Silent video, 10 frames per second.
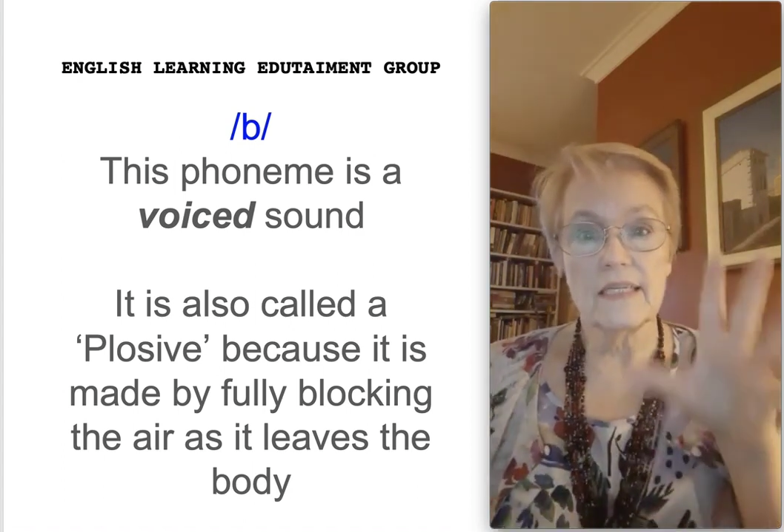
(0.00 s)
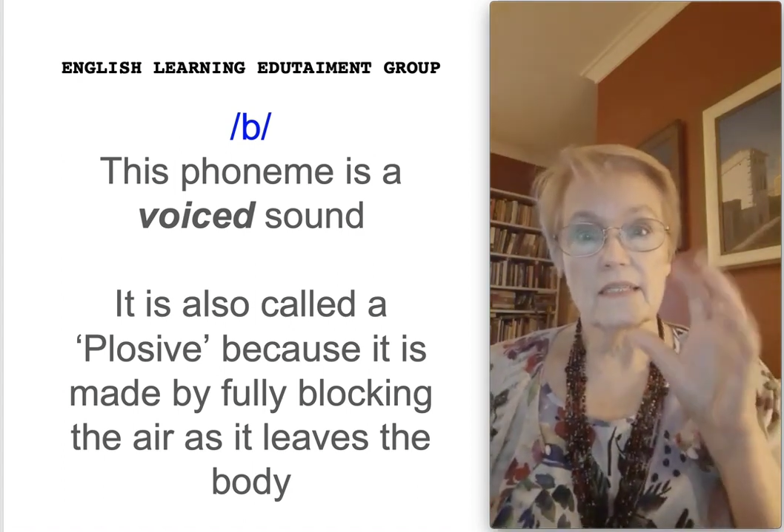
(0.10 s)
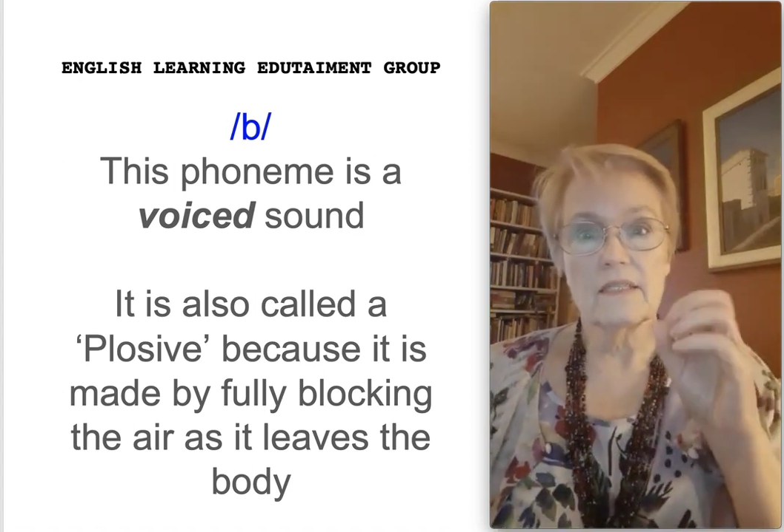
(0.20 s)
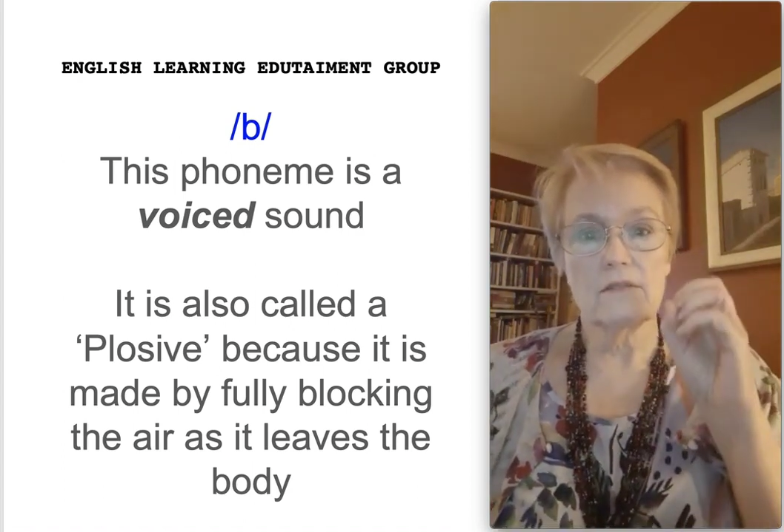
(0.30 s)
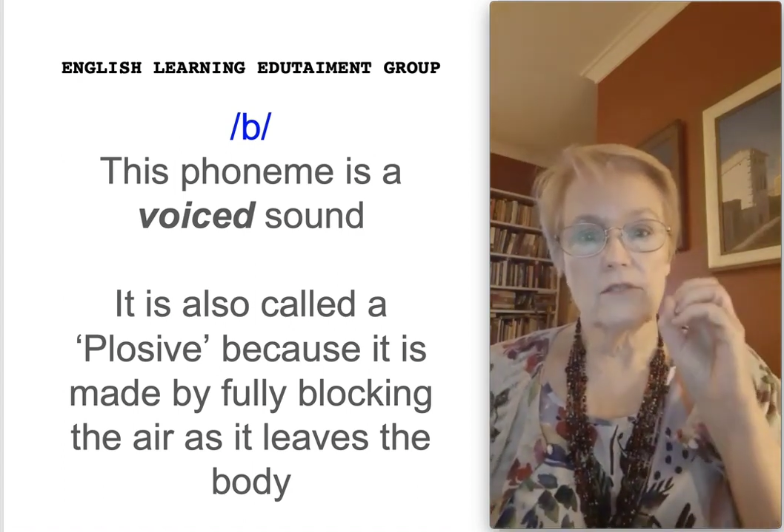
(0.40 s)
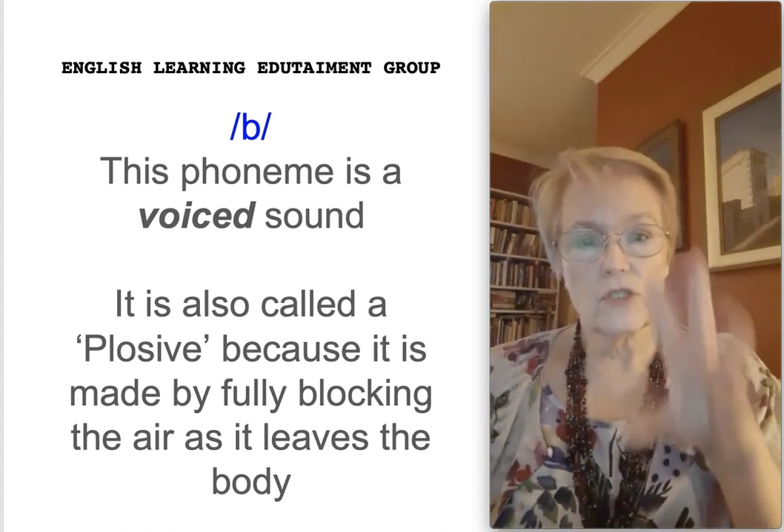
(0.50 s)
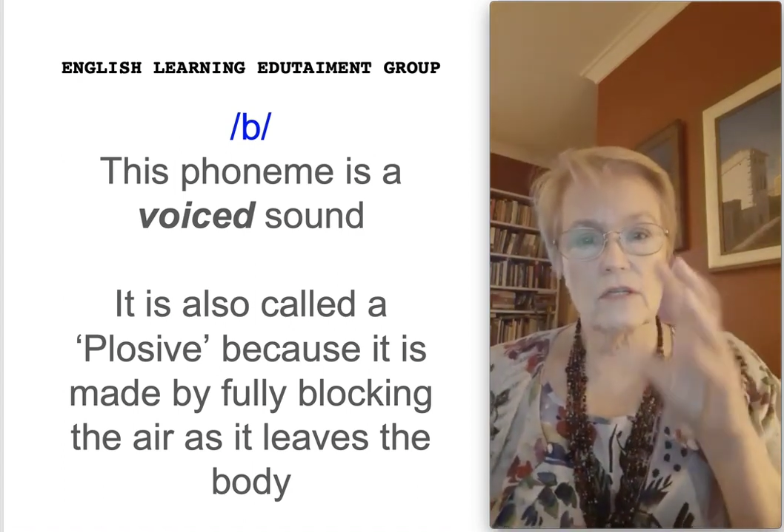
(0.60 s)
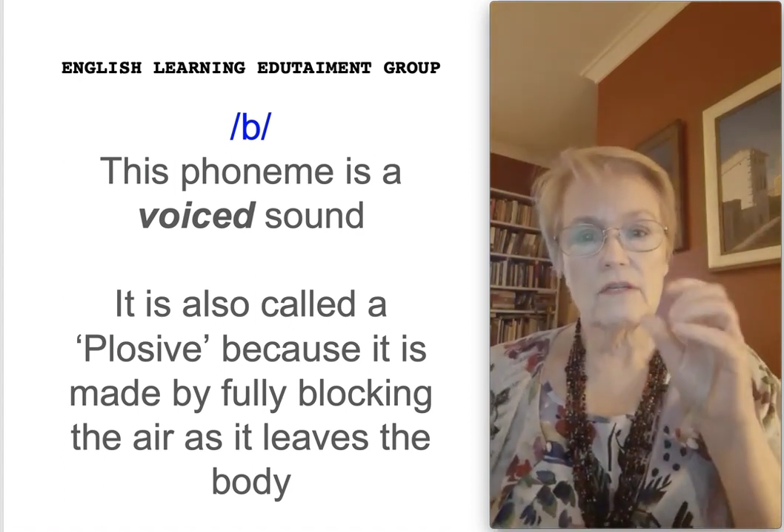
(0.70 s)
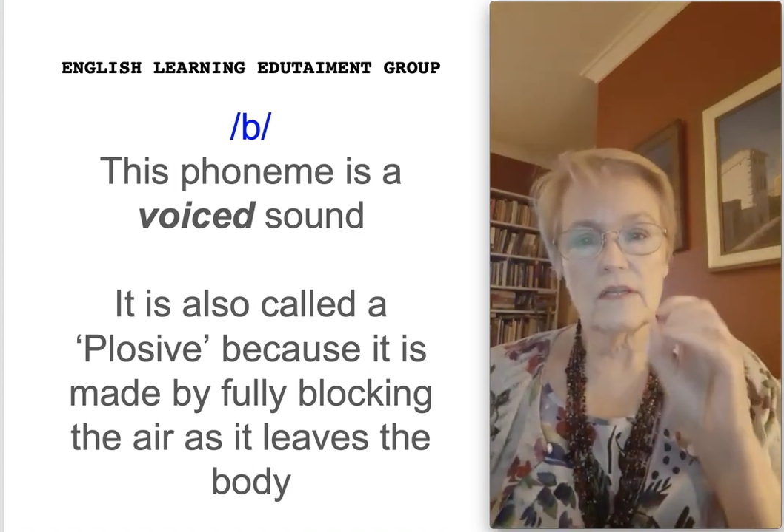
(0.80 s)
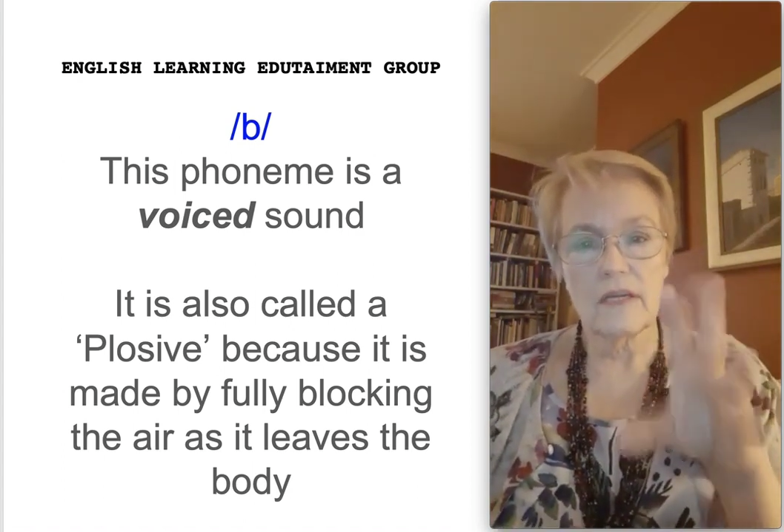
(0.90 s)
it sort
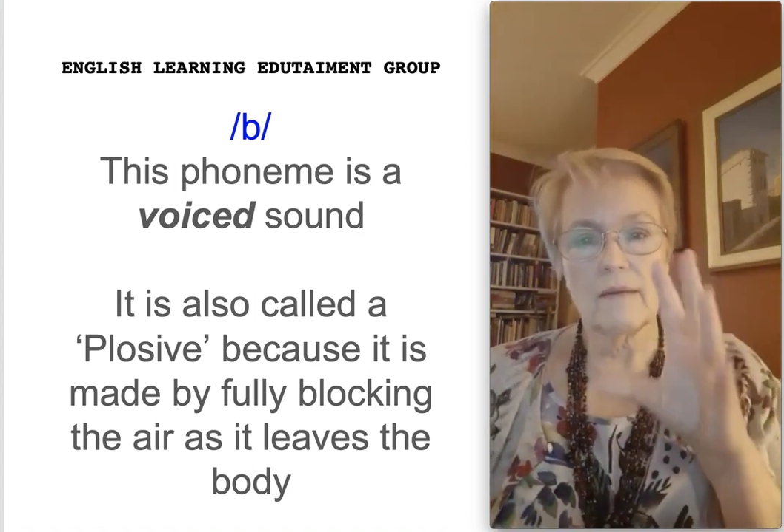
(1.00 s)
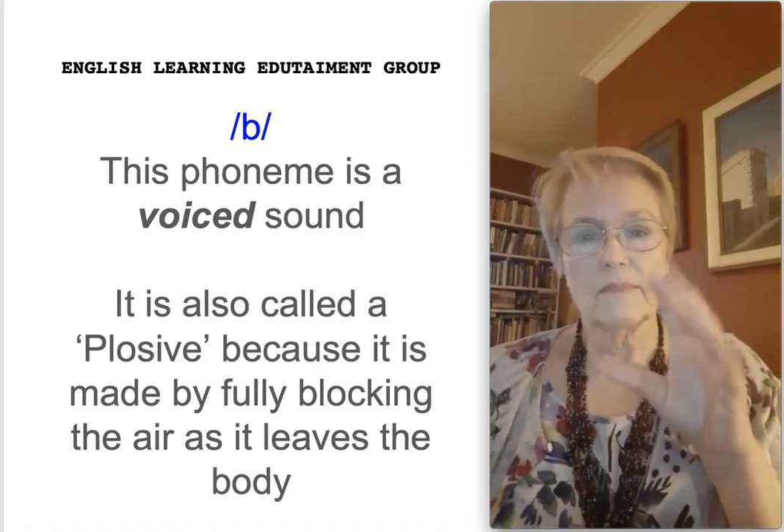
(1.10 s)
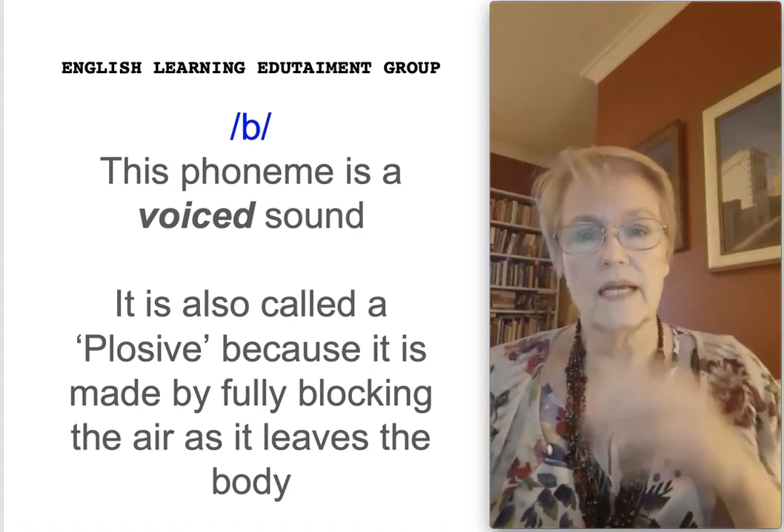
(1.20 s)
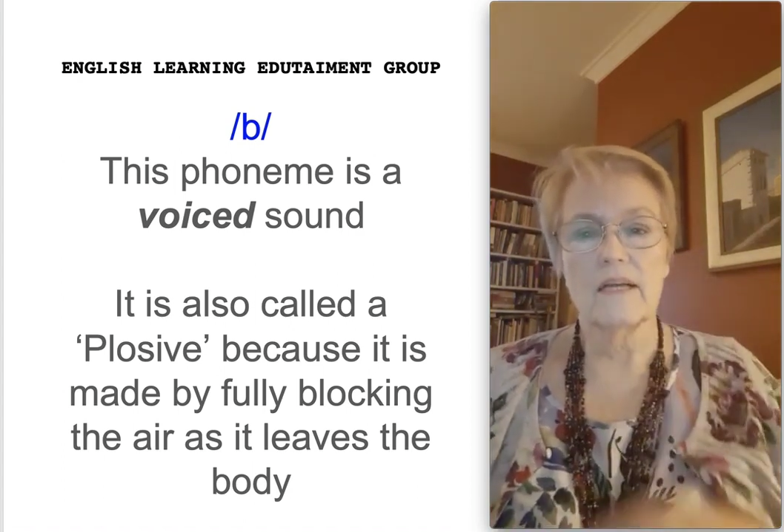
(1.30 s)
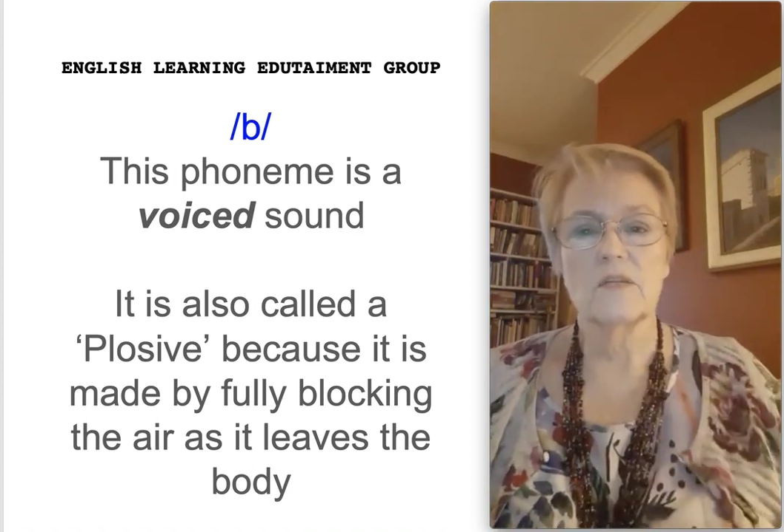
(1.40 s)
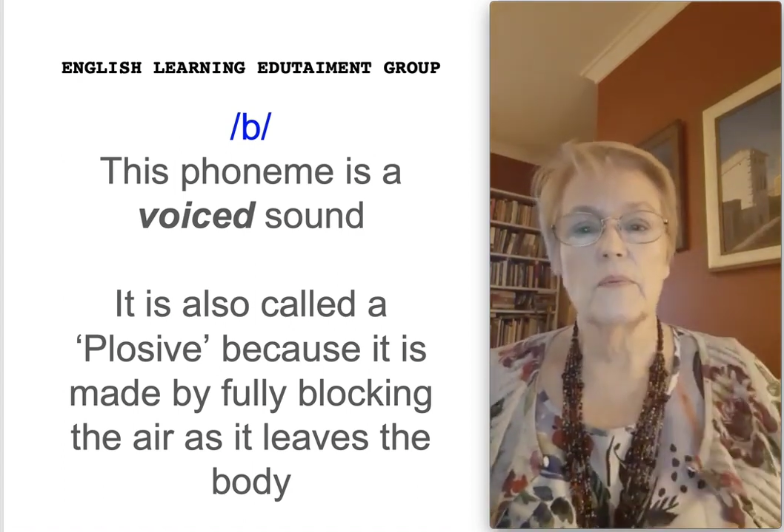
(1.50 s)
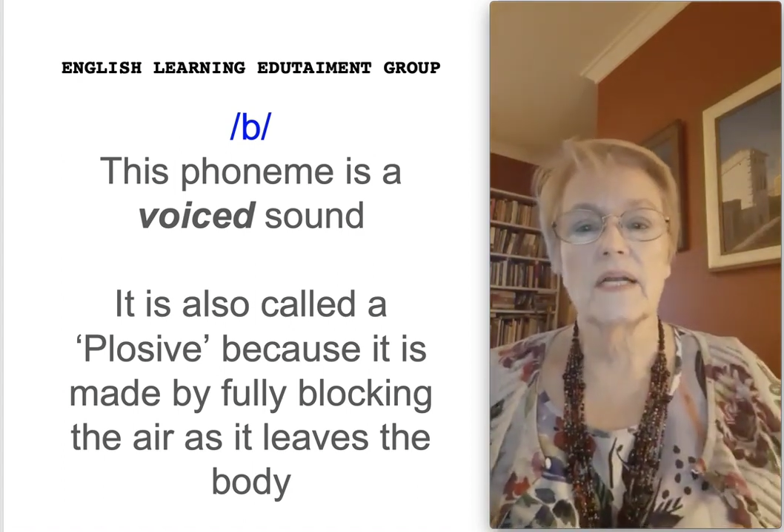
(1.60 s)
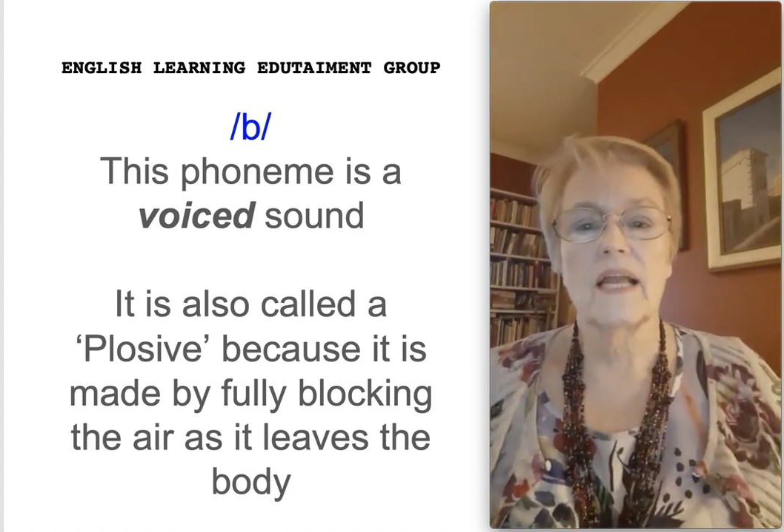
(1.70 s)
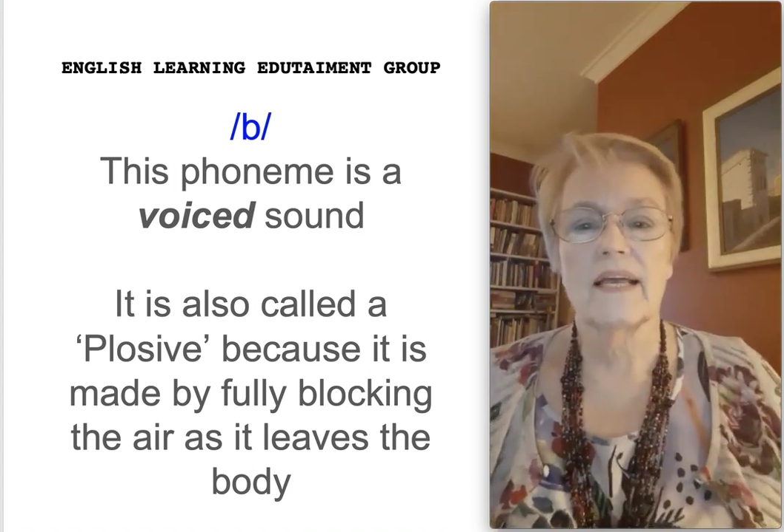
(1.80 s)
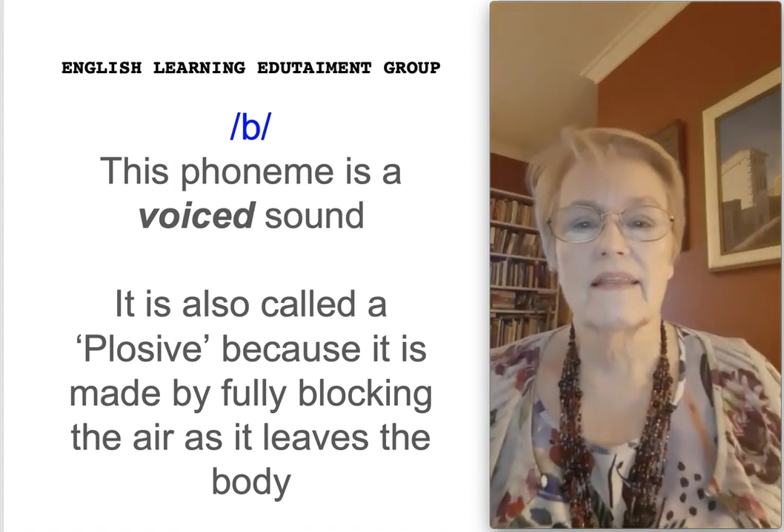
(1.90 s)
of comes out a
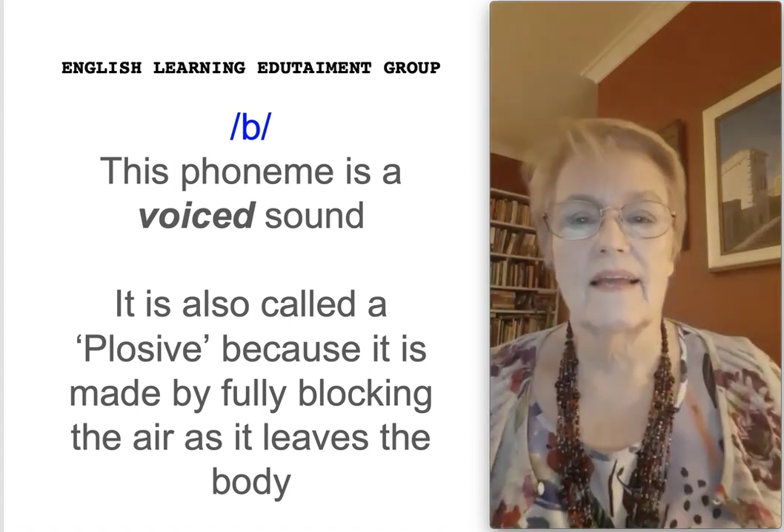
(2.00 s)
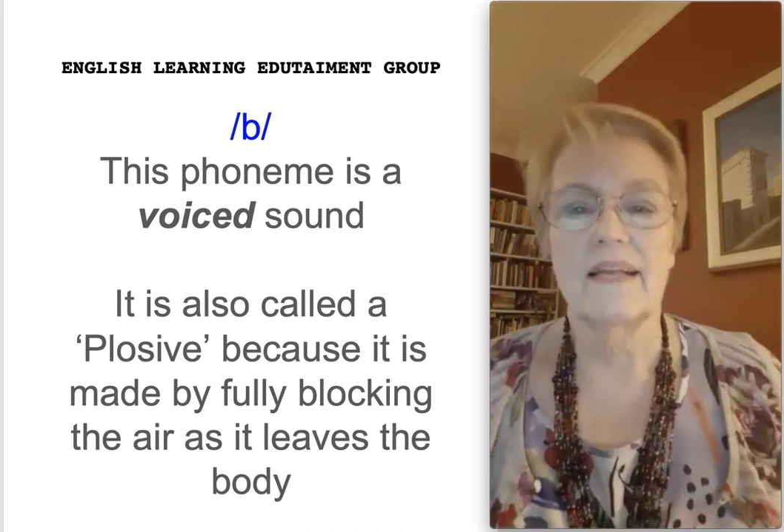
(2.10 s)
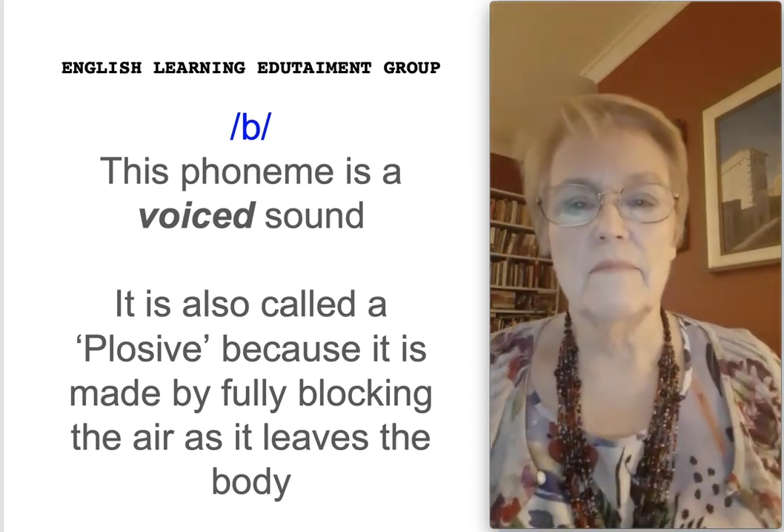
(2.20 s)
bit like that.